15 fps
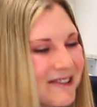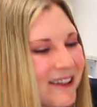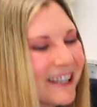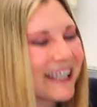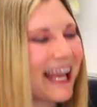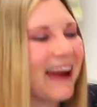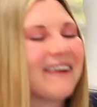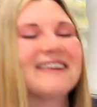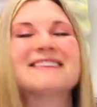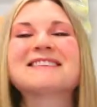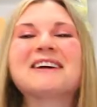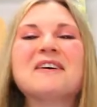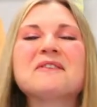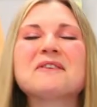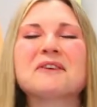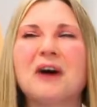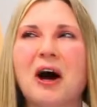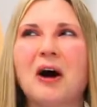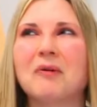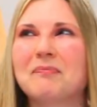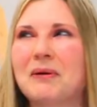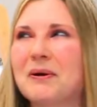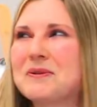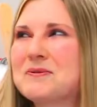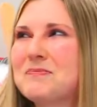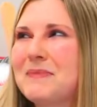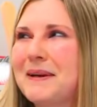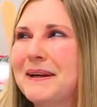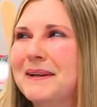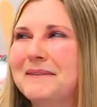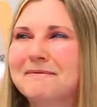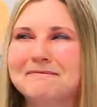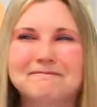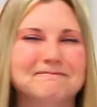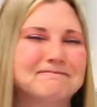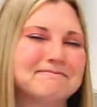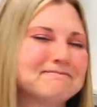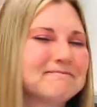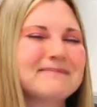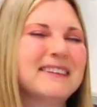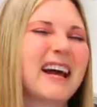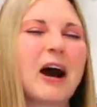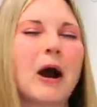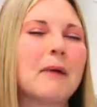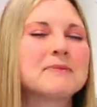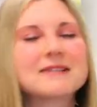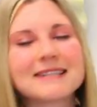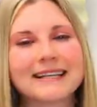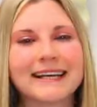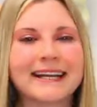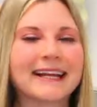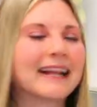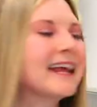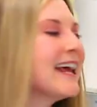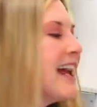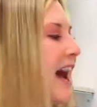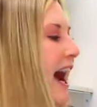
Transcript: when carrots go to the compost bin. No, I'm just kidding.